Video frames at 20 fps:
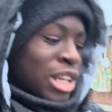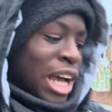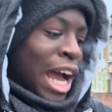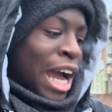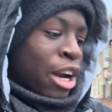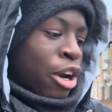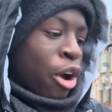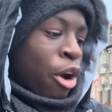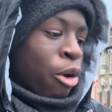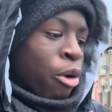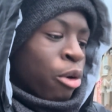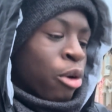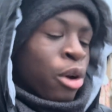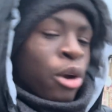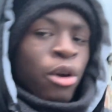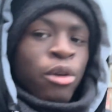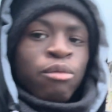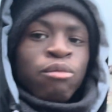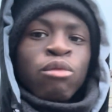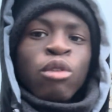I know
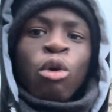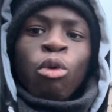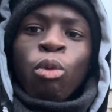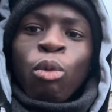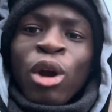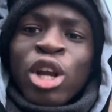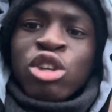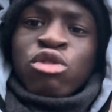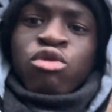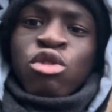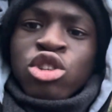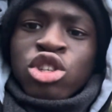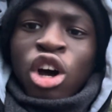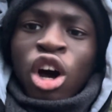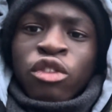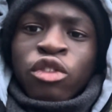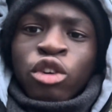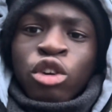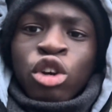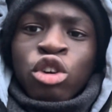which routes
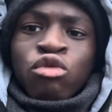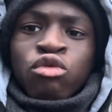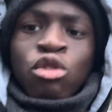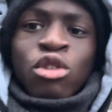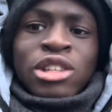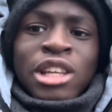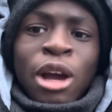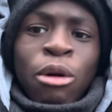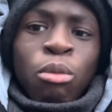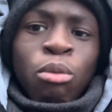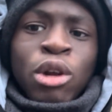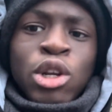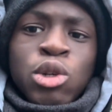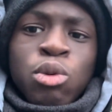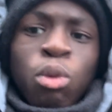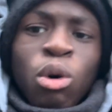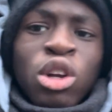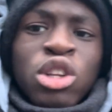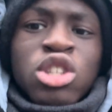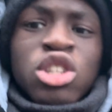are the good routes and which
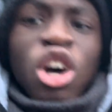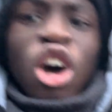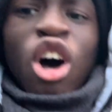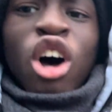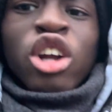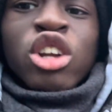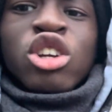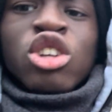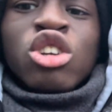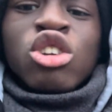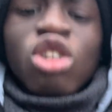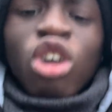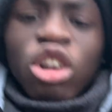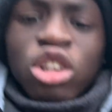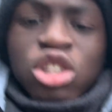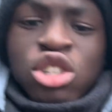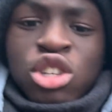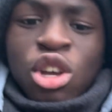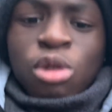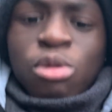ones are
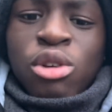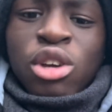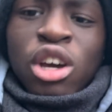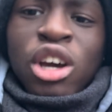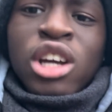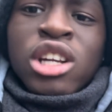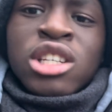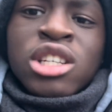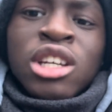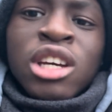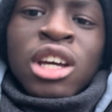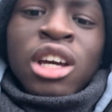not so good.